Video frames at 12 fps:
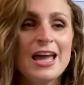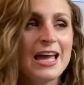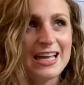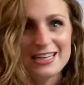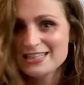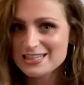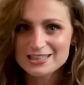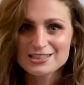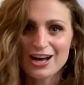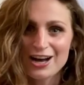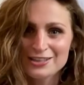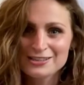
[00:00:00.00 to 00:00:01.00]
India's
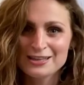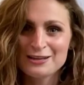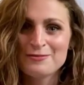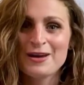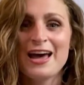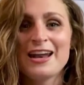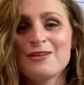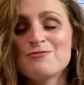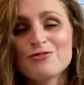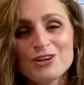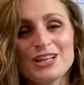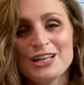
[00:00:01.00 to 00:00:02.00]
awesome, and I'm
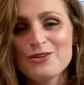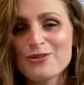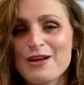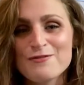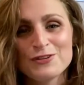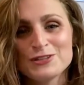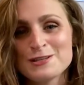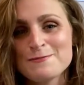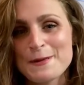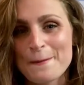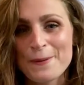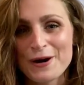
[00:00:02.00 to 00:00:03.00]
really grateful to be
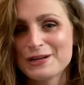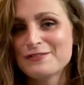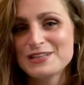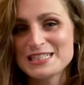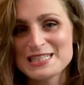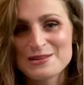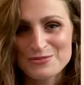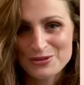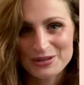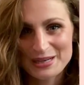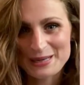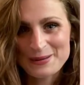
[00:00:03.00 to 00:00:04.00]
a part of this
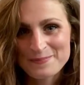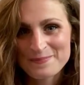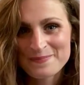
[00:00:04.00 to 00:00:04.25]
community.